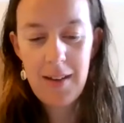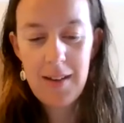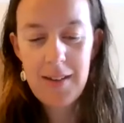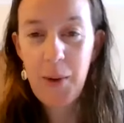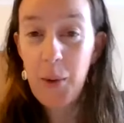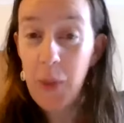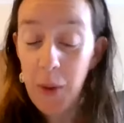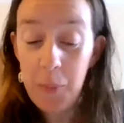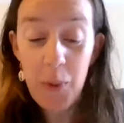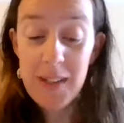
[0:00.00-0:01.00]
So,
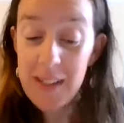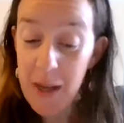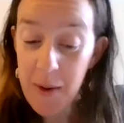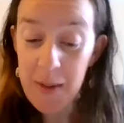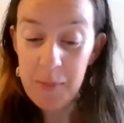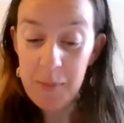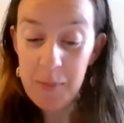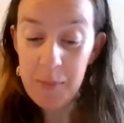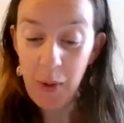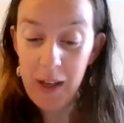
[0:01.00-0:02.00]
although Paul doesn't know at this point,